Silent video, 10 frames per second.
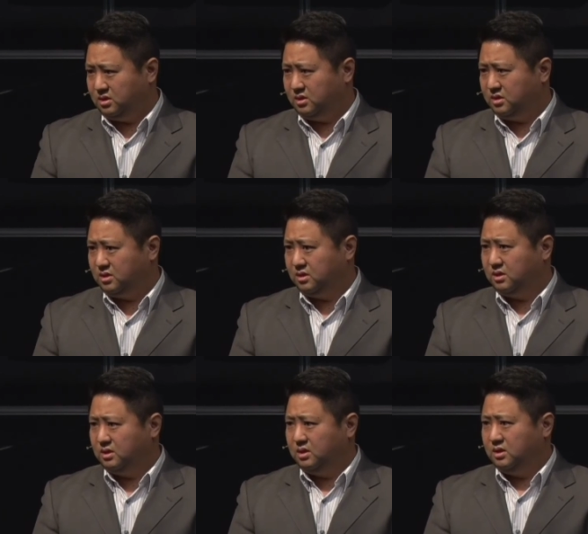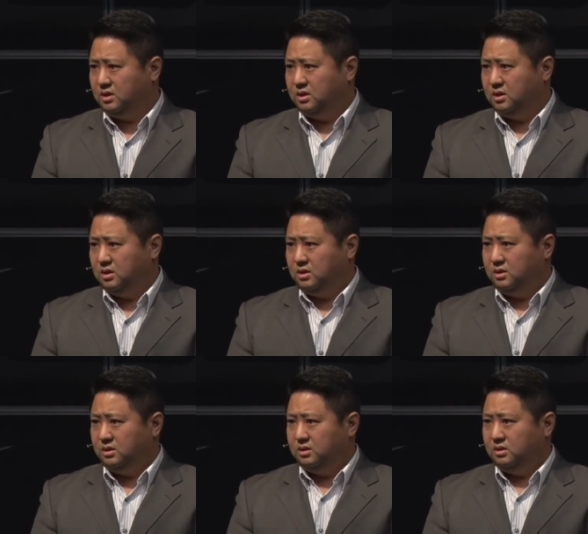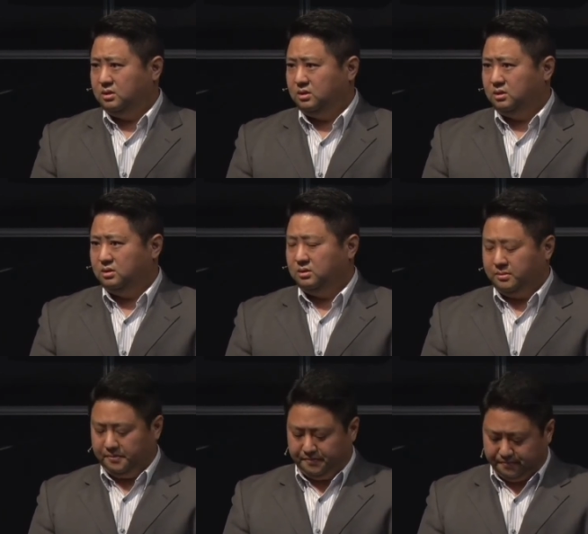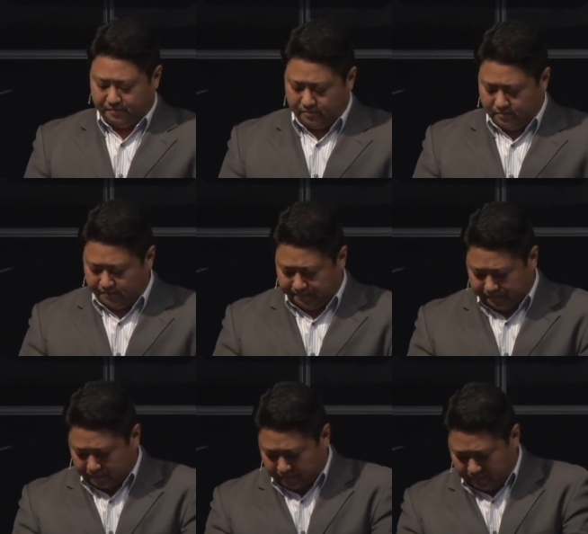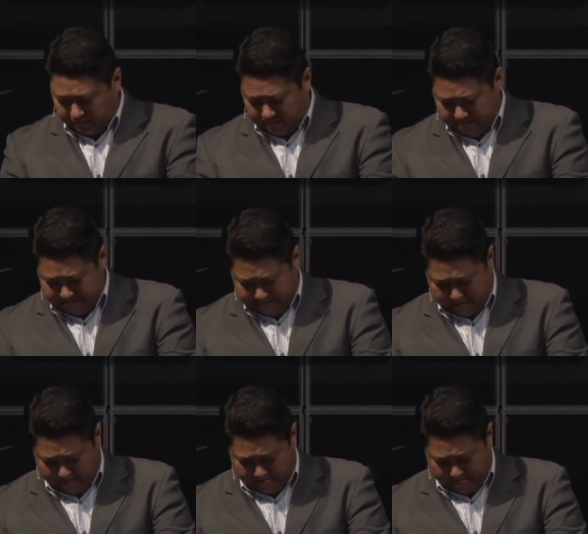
(silence)